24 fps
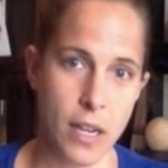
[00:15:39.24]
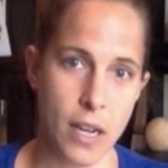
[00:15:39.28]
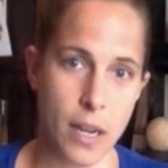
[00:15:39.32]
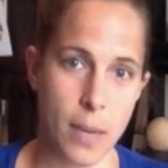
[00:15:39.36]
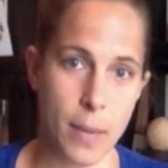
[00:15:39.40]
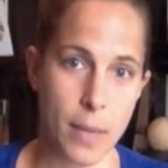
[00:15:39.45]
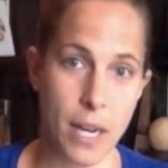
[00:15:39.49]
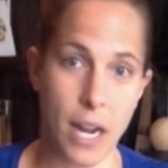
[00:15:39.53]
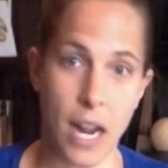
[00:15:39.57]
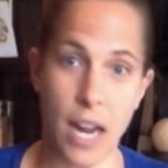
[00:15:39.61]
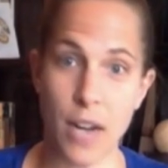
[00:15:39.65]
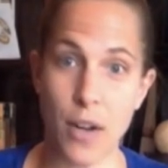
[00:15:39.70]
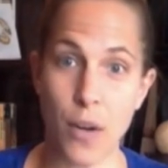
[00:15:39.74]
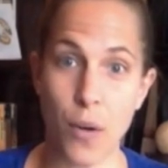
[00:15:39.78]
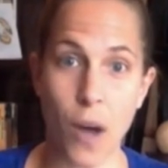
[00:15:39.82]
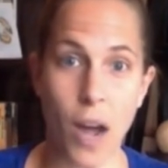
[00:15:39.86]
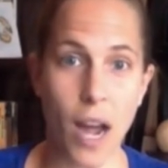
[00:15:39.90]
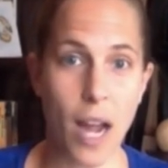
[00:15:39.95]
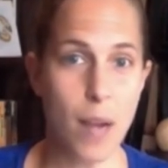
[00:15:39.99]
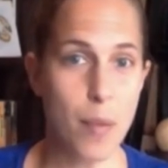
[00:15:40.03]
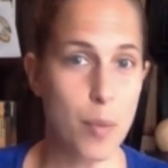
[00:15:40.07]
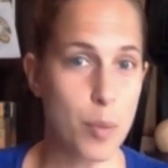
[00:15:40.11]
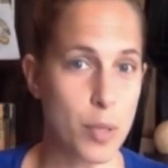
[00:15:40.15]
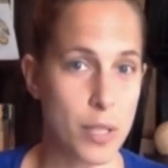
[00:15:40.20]
I mean, I know
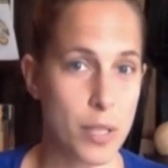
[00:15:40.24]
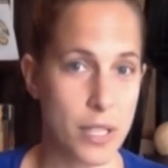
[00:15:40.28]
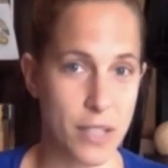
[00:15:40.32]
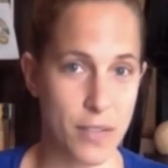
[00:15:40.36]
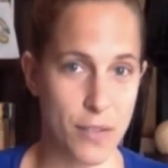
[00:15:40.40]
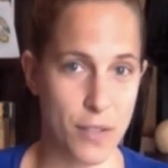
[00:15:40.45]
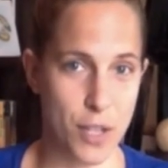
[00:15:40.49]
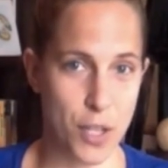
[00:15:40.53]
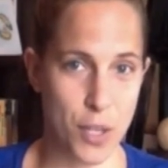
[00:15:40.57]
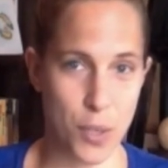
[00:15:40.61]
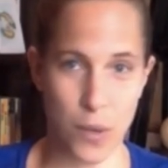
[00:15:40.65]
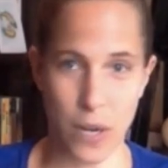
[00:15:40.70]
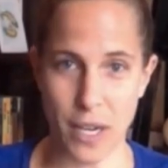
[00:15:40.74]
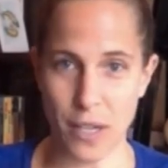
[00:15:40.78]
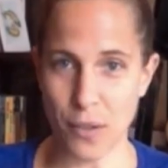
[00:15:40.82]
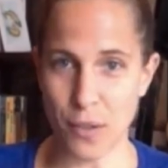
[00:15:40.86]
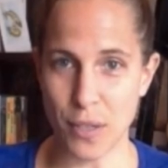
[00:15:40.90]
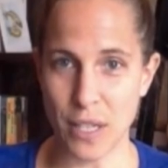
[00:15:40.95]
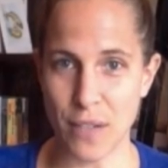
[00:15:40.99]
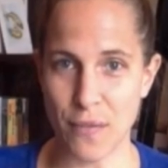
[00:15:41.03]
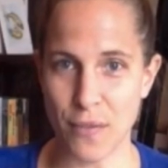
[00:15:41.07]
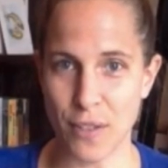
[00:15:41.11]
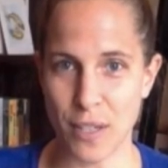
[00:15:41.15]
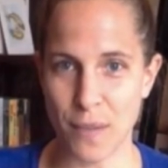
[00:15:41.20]
I believe in you. I don't
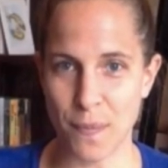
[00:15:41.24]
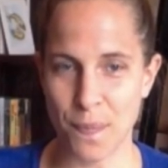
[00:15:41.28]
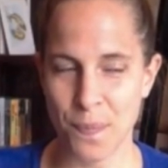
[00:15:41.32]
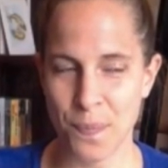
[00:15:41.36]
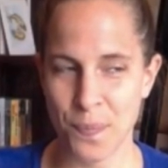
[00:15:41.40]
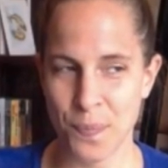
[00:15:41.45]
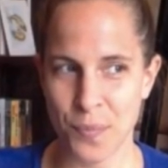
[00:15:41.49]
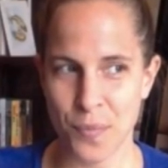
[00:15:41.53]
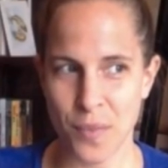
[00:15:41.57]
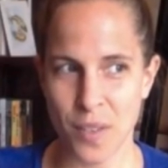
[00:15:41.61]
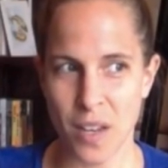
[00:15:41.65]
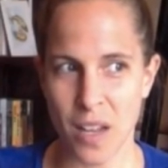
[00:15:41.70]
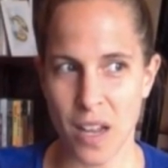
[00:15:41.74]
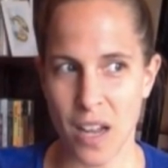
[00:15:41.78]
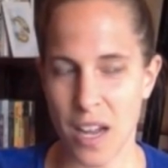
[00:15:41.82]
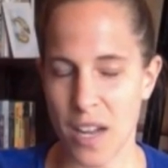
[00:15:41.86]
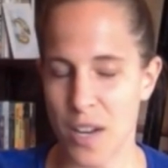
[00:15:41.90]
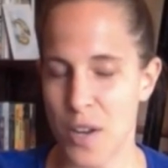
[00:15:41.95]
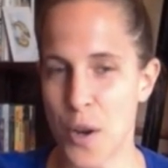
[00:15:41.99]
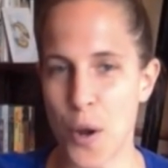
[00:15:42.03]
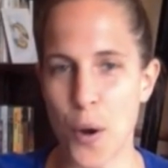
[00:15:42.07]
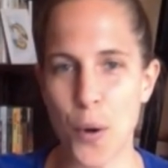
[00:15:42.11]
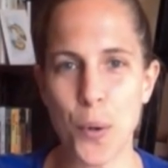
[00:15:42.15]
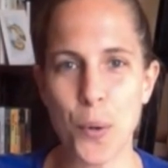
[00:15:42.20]
even
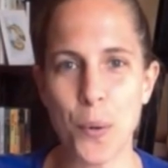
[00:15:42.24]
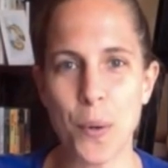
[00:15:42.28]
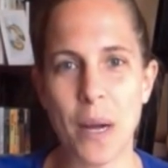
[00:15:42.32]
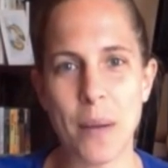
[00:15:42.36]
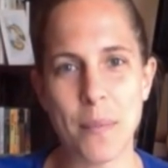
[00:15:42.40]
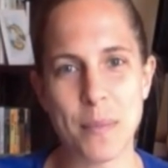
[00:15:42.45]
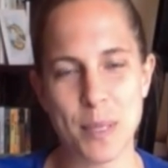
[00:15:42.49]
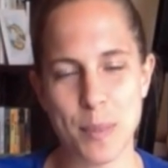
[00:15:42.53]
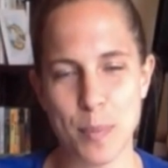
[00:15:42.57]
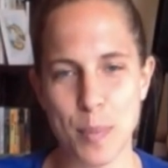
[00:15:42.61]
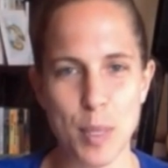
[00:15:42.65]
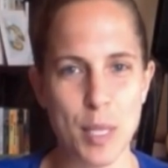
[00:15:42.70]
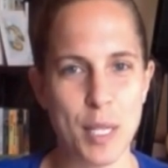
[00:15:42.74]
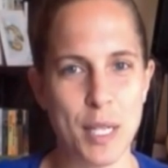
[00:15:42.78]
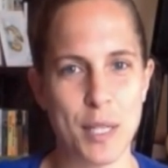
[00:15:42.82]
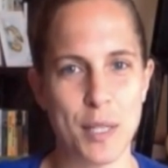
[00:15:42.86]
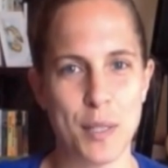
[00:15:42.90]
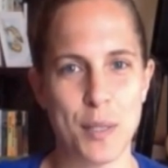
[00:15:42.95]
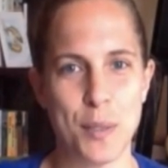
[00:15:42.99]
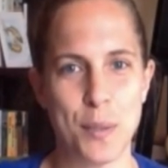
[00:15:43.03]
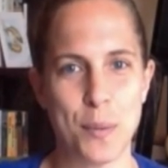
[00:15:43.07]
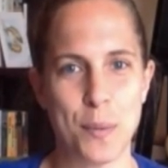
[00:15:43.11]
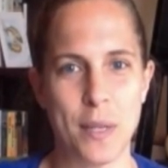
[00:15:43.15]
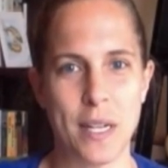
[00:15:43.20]
know who I'm
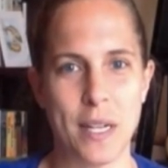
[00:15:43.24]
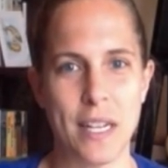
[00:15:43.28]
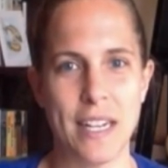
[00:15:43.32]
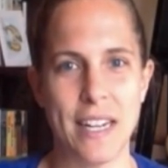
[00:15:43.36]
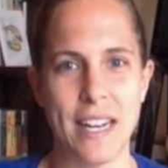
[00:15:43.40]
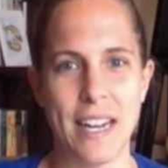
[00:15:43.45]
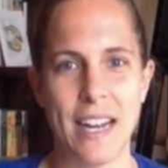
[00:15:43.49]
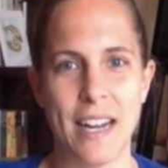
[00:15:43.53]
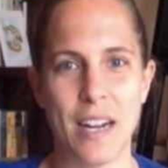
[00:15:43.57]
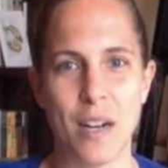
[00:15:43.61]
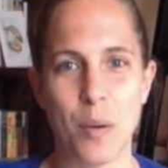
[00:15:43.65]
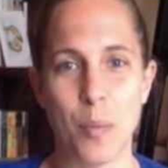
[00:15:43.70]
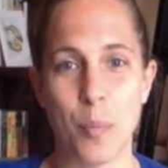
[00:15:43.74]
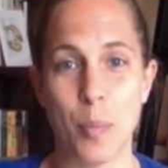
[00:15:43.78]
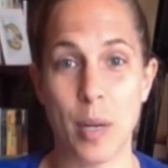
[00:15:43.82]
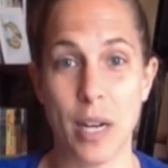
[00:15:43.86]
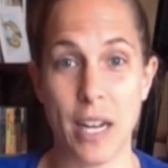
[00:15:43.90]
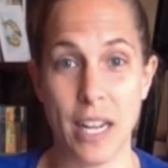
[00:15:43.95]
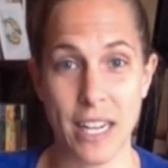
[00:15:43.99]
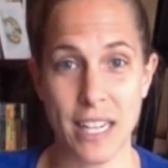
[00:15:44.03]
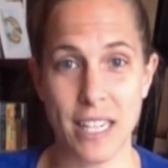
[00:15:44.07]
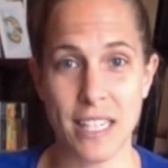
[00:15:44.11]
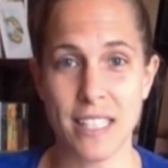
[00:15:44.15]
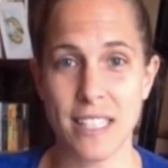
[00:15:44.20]
speaking to right now, but
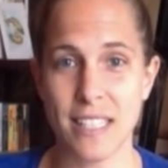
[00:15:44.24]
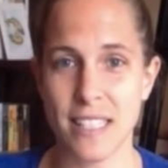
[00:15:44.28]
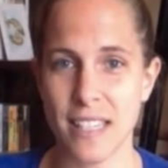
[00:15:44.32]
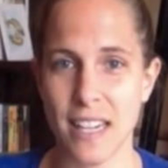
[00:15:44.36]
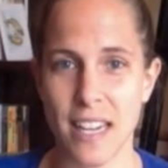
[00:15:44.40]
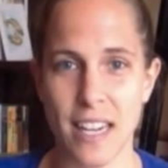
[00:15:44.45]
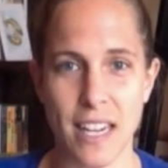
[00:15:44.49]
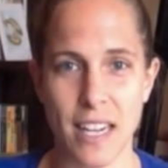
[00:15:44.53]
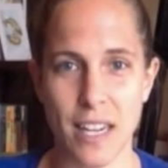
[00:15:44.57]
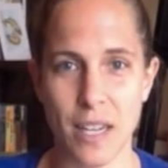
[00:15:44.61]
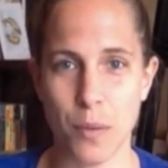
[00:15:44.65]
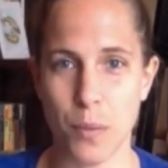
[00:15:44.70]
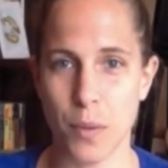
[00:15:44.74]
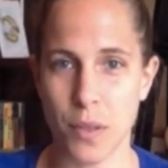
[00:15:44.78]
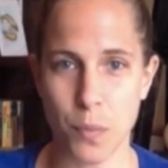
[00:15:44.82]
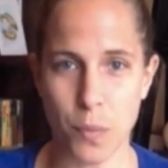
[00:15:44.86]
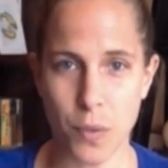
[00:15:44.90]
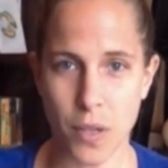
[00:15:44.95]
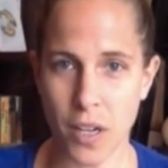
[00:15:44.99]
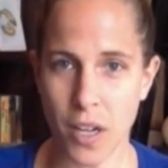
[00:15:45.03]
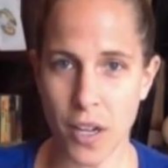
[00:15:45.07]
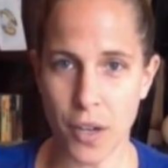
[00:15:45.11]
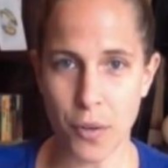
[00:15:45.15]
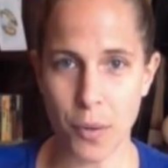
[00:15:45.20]
I can say with
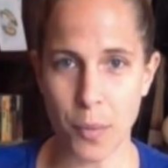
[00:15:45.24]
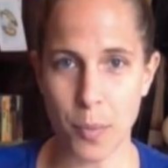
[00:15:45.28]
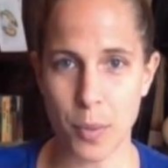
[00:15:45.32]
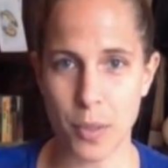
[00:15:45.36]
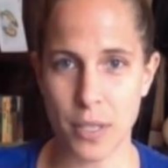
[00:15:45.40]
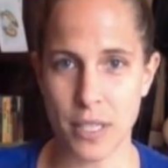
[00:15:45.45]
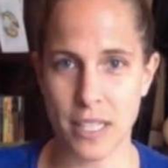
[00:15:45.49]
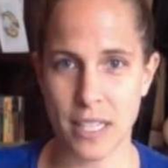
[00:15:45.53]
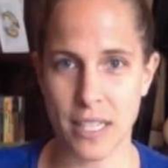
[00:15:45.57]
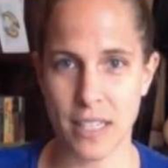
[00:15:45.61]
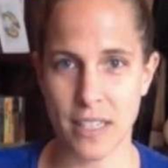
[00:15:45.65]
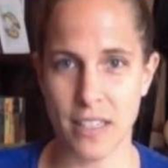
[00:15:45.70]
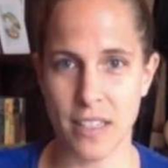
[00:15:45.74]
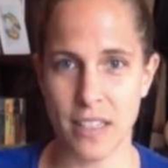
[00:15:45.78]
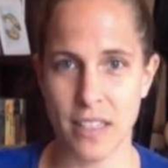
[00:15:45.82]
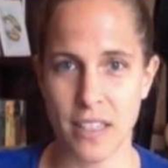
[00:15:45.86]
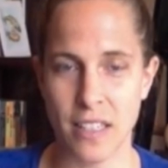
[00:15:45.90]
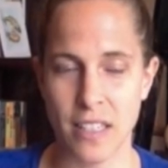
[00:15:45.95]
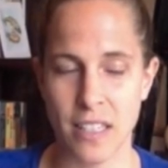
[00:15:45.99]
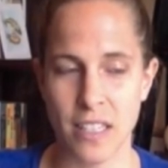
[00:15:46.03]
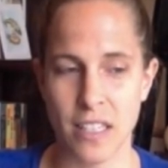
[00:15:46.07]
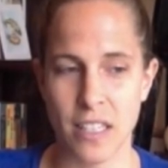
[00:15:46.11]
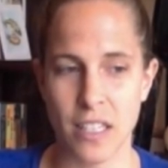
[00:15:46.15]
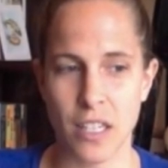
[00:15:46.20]
100%
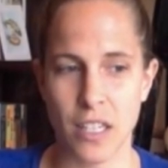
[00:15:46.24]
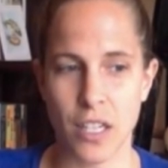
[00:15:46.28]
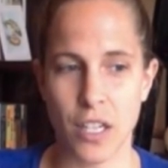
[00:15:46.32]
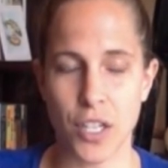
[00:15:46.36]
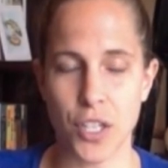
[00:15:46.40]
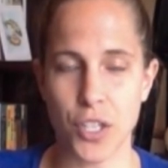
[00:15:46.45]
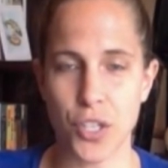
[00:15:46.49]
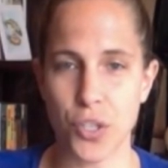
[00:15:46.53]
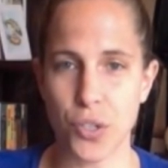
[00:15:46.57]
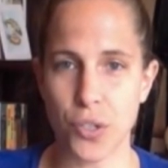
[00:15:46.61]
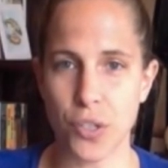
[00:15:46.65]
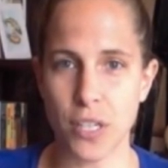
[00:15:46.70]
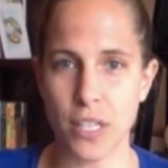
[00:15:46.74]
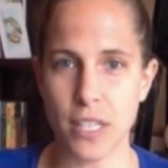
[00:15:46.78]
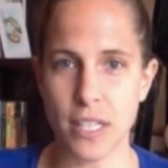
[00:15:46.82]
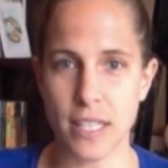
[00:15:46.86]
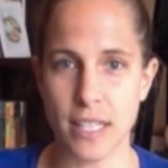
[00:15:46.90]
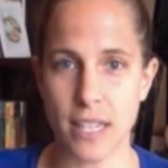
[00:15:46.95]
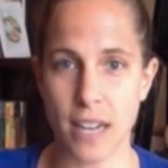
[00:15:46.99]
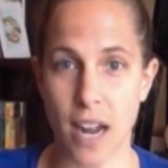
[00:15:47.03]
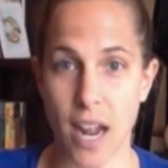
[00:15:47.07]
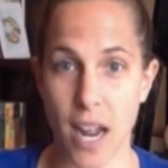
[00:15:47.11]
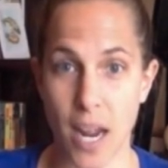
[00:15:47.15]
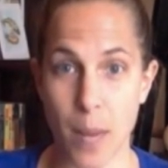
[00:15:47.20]
assurance
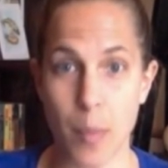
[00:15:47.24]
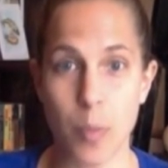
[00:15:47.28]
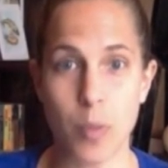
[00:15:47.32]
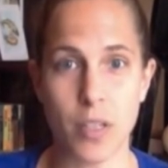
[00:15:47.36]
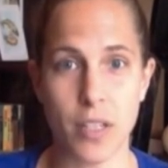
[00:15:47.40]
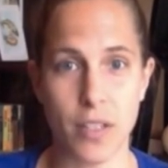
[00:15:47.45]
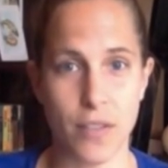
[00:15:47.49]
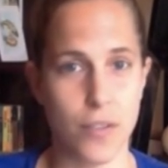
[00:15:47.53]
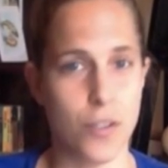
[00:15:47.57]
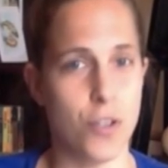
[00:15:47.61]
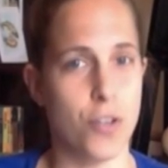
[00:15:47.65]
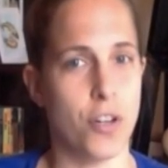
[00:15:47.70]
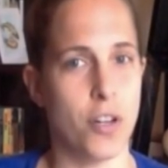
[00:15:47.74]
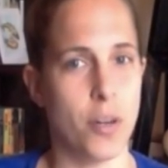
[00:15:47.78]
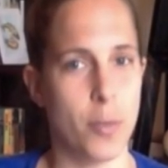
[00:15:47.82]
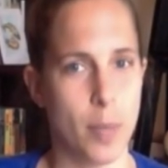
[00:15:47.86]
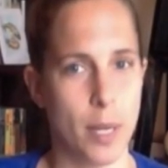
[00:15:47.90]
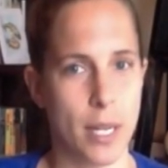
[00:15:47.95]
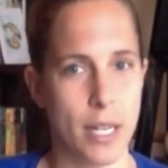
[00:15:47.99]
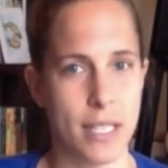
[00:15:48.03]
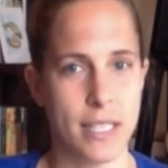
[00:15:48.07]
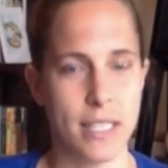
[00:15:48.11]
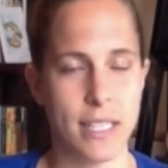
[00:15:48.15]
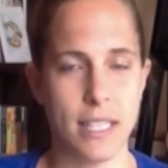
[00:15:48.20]
that I believe in your
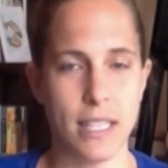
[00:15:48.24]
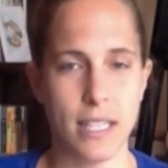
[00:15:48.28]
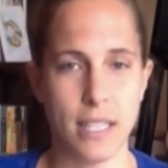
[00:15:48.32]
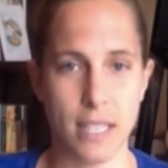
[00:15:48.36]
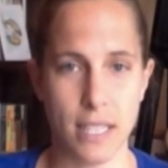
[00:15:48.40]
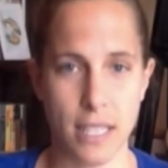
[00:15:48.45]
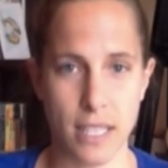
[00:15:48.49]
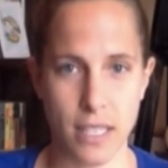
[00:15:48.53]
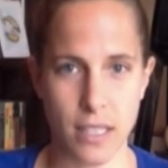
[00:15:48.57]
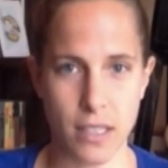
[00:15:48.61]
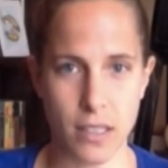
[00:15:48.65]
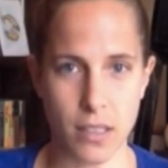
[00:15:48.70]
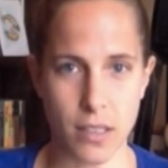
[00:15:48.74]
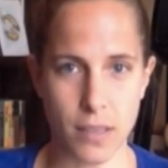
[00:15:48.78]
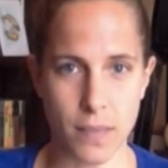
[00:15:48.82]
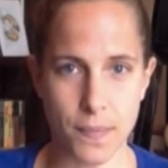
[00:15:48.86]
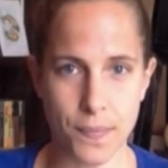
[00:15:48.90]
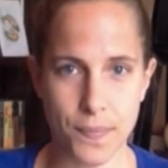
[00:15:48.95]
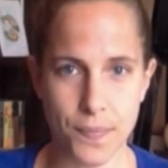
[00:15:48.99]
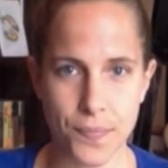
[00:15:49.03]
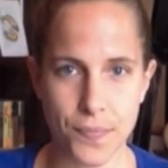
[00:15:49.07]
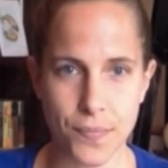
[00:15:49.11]
capacity to heal.